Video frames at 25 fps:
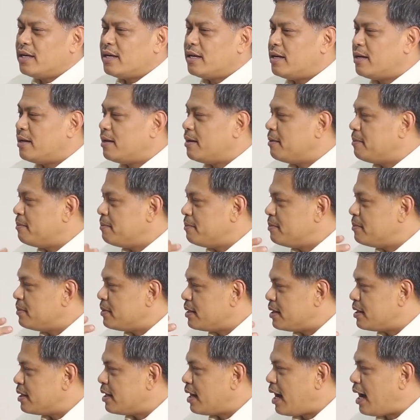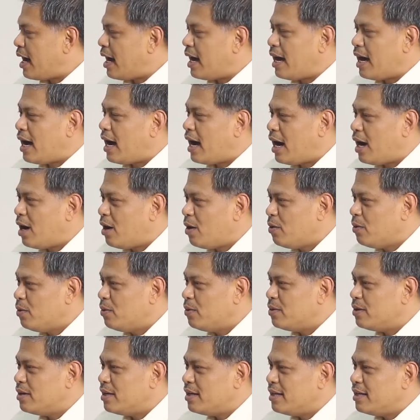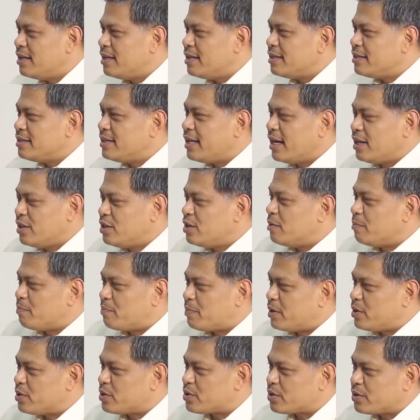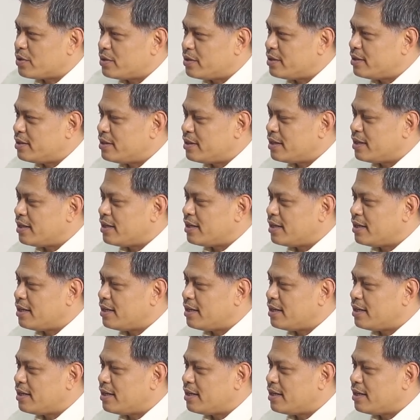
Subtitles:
how the other person